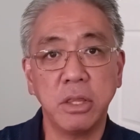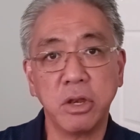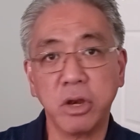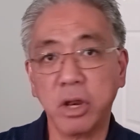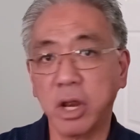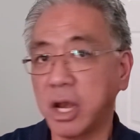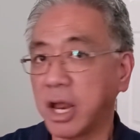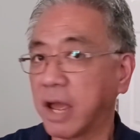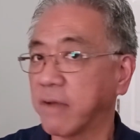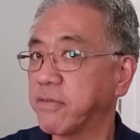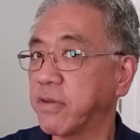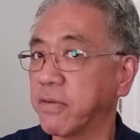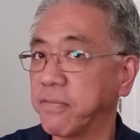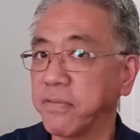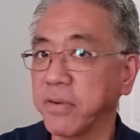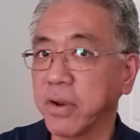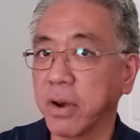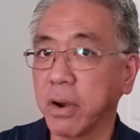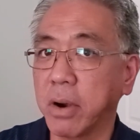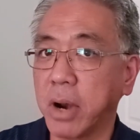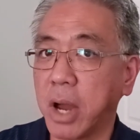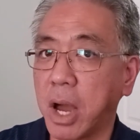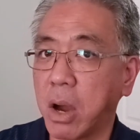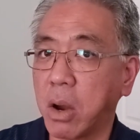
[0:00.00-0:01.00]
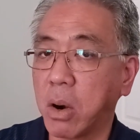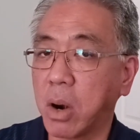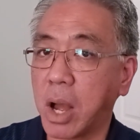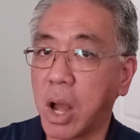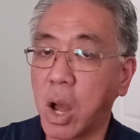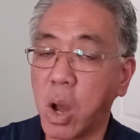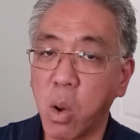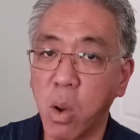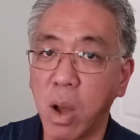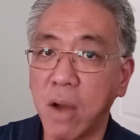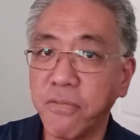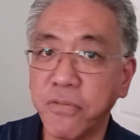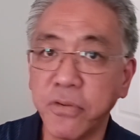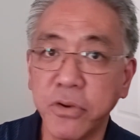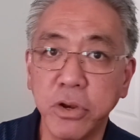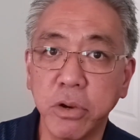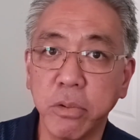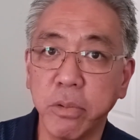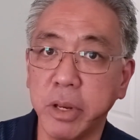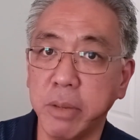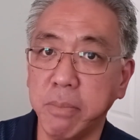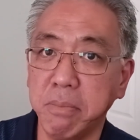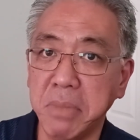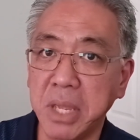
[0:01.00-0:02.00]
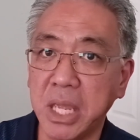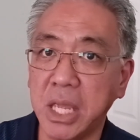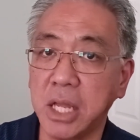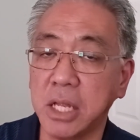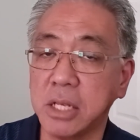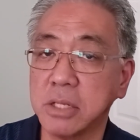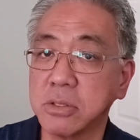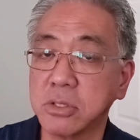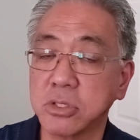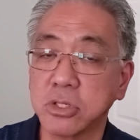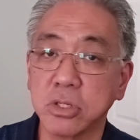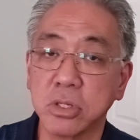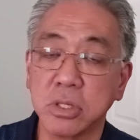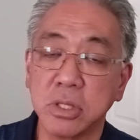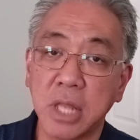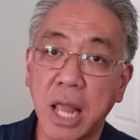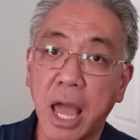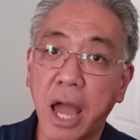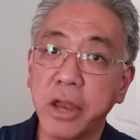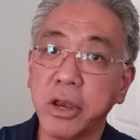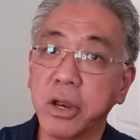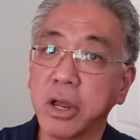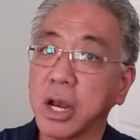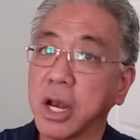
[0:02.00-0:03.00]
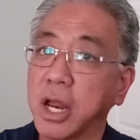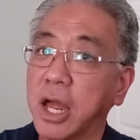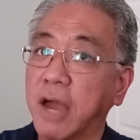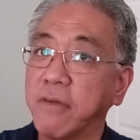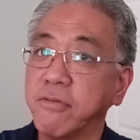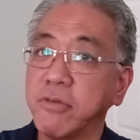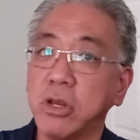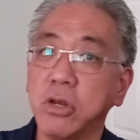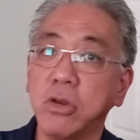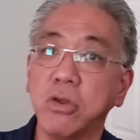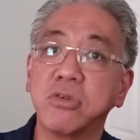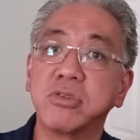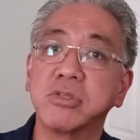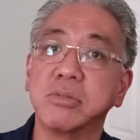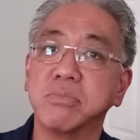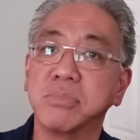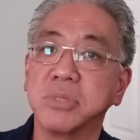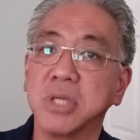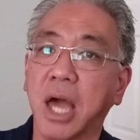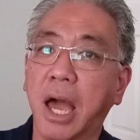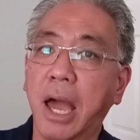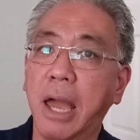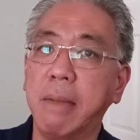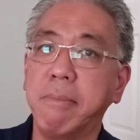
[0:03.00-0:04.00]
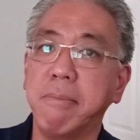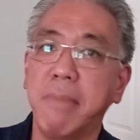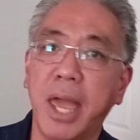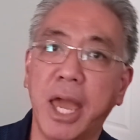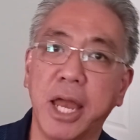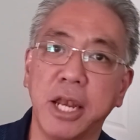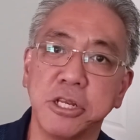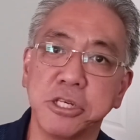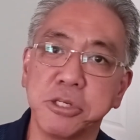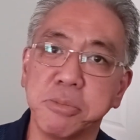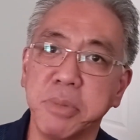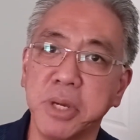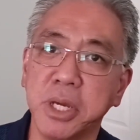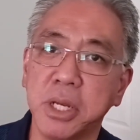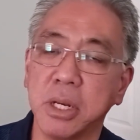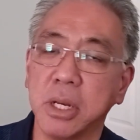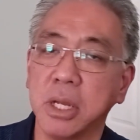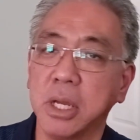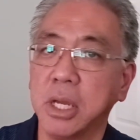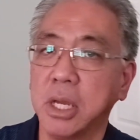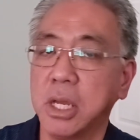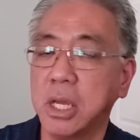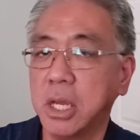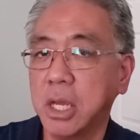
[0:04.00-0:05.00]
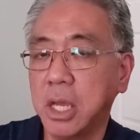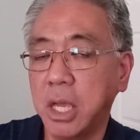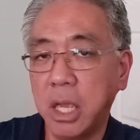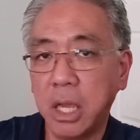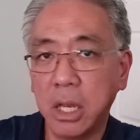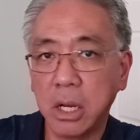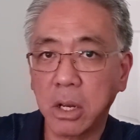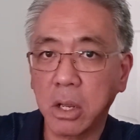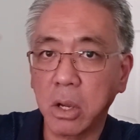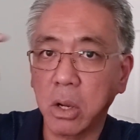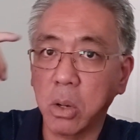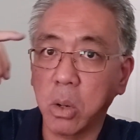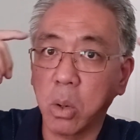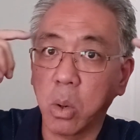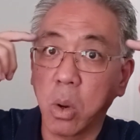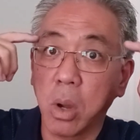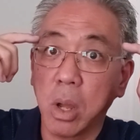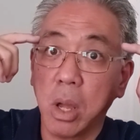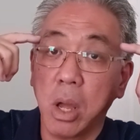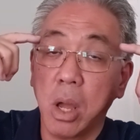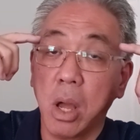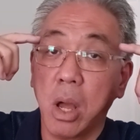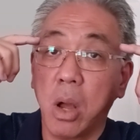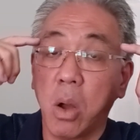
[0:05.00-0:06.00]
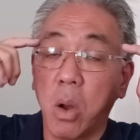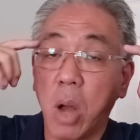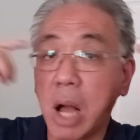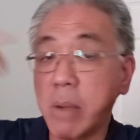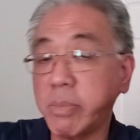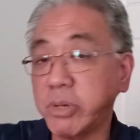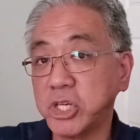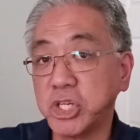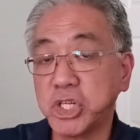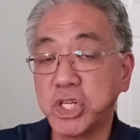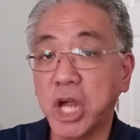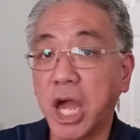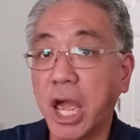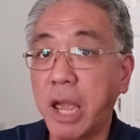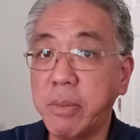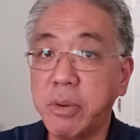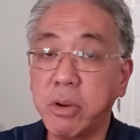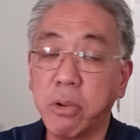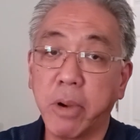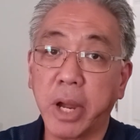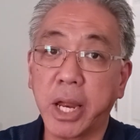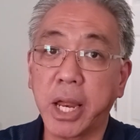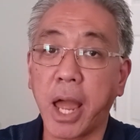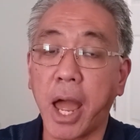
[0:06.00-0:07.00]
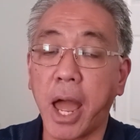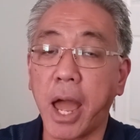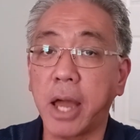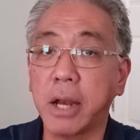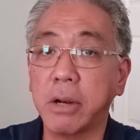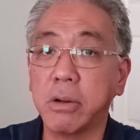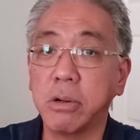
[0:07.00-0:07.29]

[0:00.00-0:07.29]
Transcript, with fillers: they're going to have to figure out, how often do we meet? So now you're going to have to do some time management and go, how much time do I got?